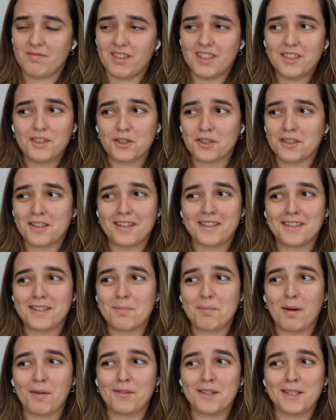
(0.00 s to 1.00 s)
Interesting to see
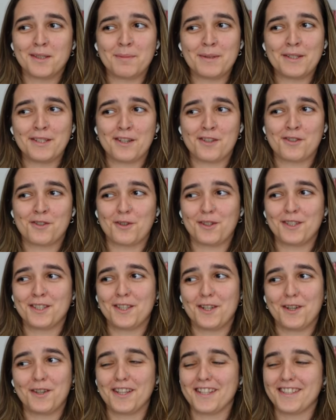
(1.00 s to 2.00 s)
Buffy's music choice,
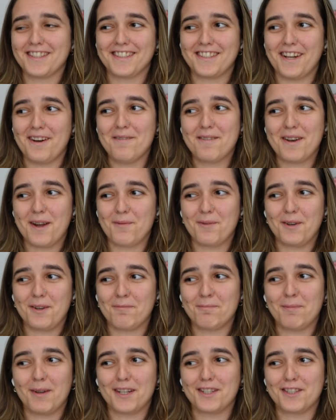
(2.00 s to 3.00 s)
though. This is not what I would
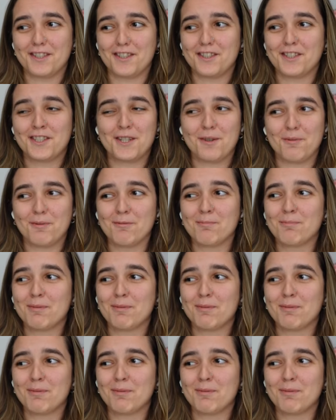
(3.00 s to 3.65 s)
have pictured she would